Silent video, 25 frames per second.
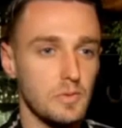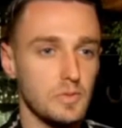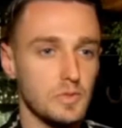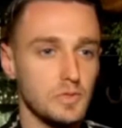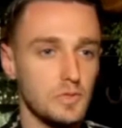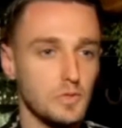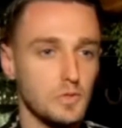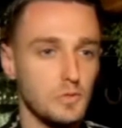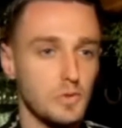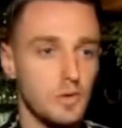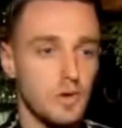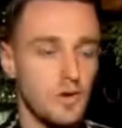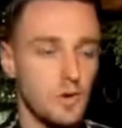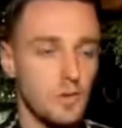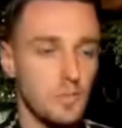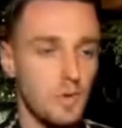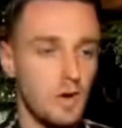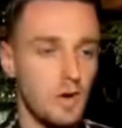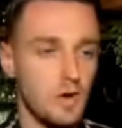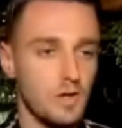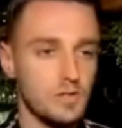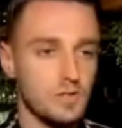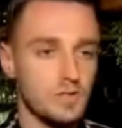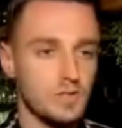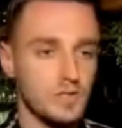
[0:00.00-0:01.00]
Because you wear a
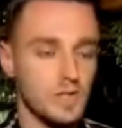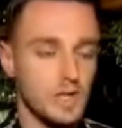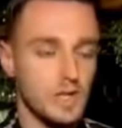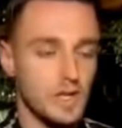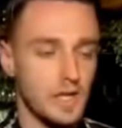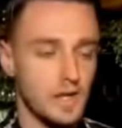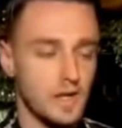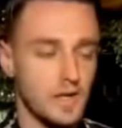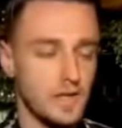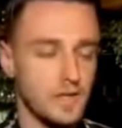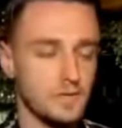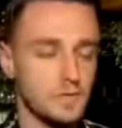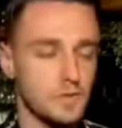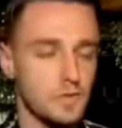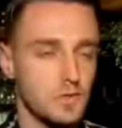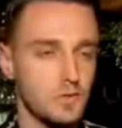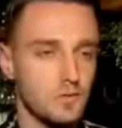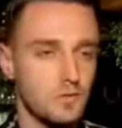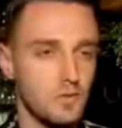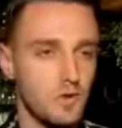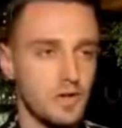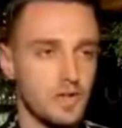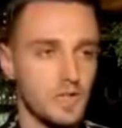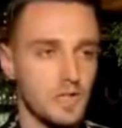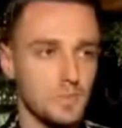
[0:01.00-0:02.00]
mask, it kind of gives
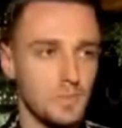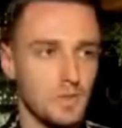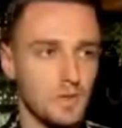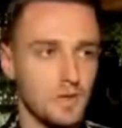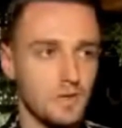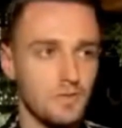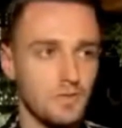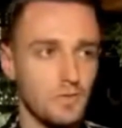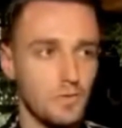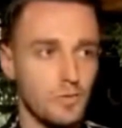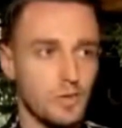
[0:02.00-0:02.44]
you the right to be